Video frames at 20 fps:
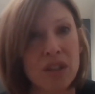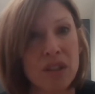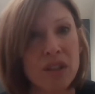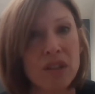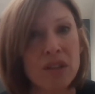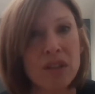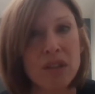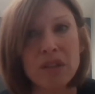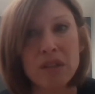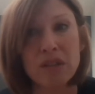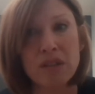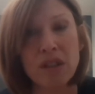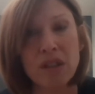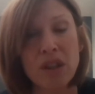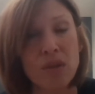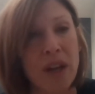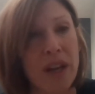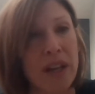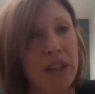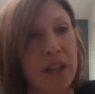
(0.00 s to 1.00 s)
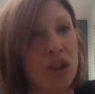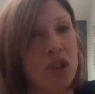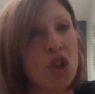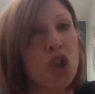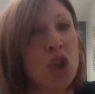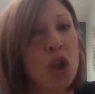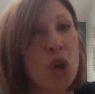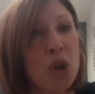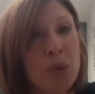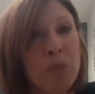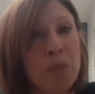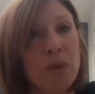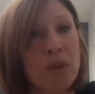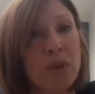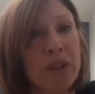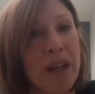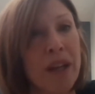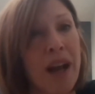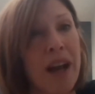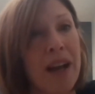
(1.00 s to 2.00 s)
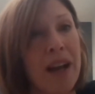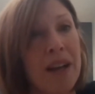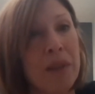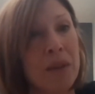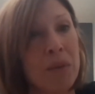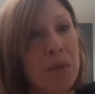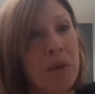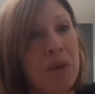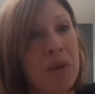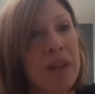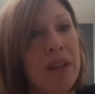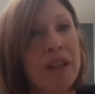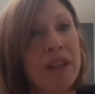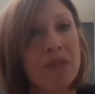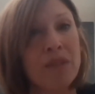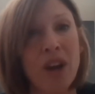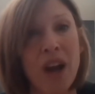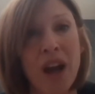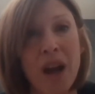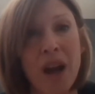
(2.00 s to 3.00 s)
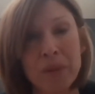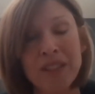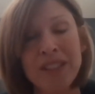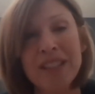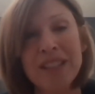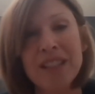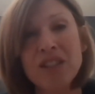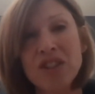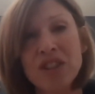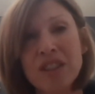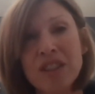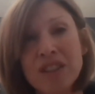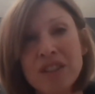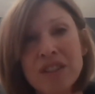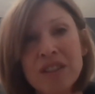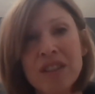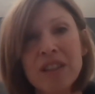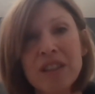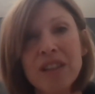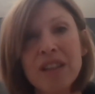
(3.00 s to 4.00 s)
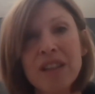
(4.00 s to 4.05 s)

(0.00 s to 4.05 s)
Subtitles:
kind of the global economy that we're in, if competition